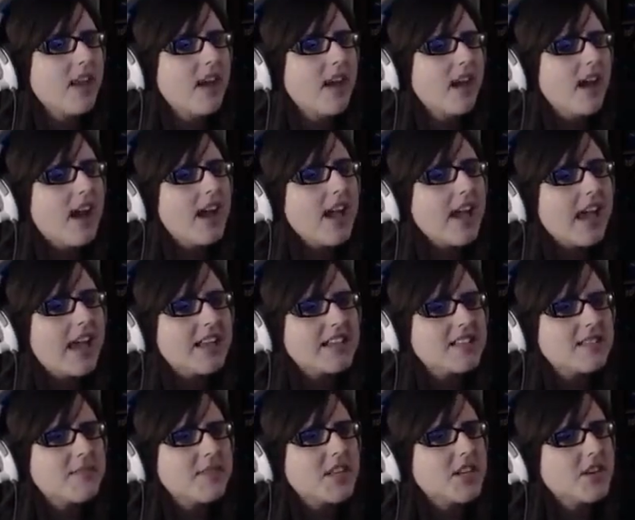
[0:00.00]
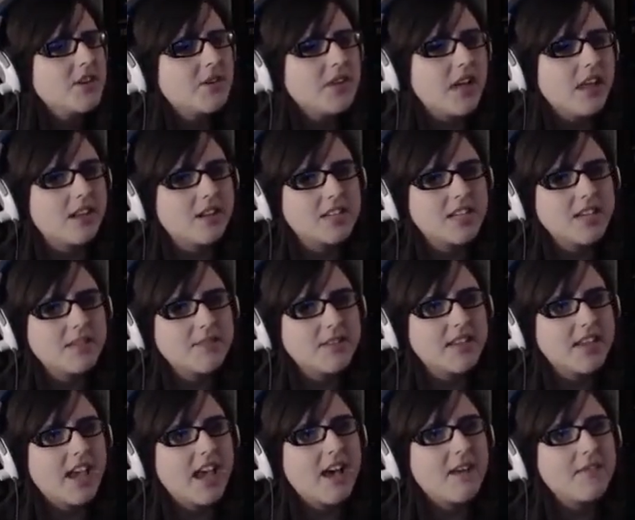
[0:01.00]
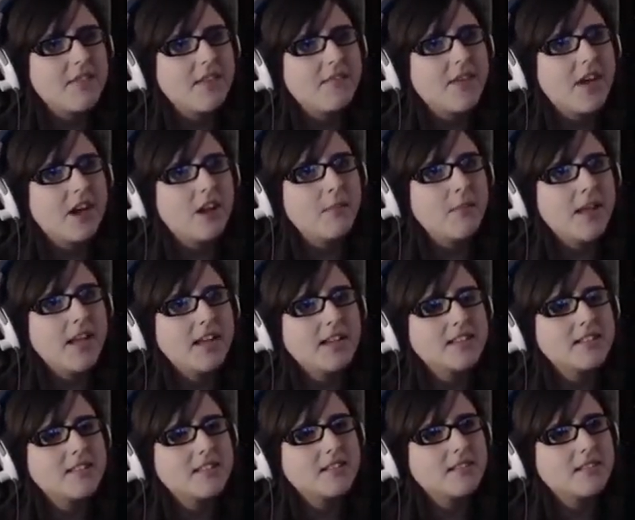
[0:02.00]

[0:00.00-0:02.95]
I hate some of the new color schemes that they have in the final mix.